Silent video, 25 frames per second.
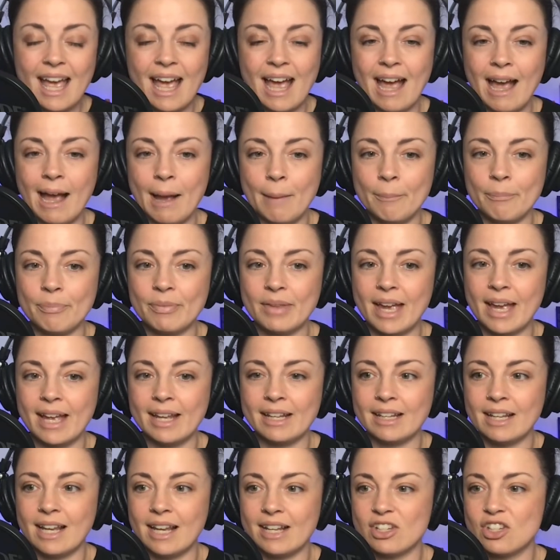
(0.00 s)
um,
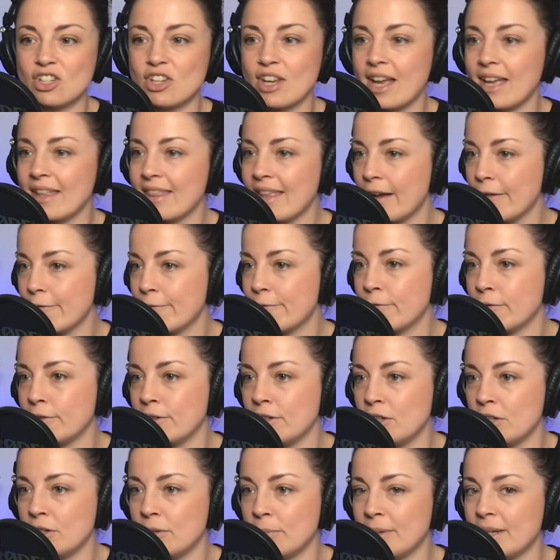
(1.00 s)
and share that for
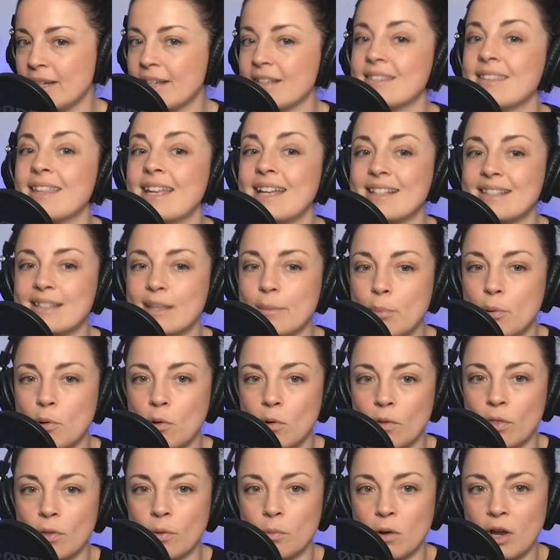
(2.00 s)
you because they
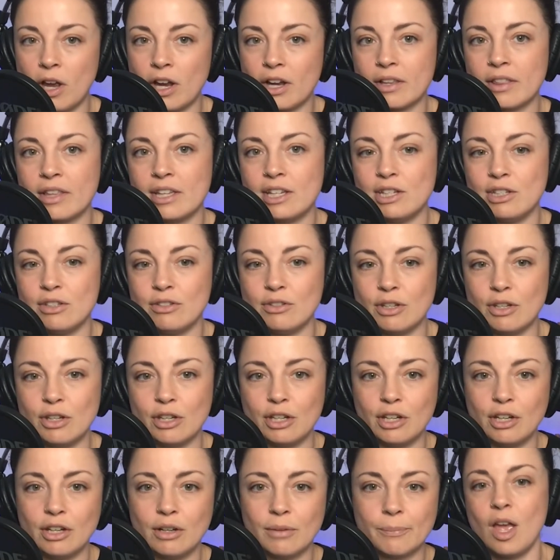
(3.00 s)
support the work that you
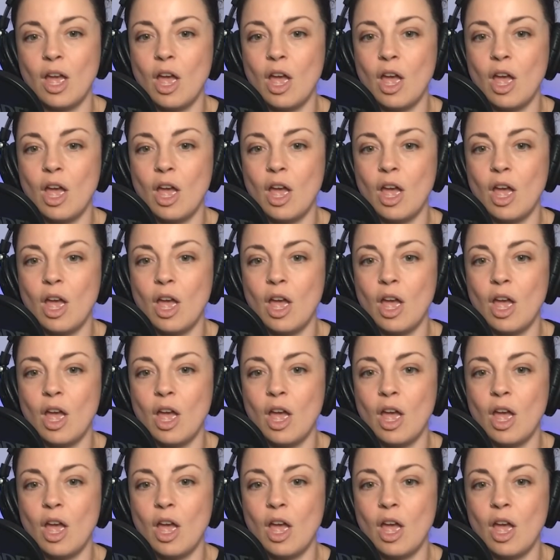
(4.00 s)
do.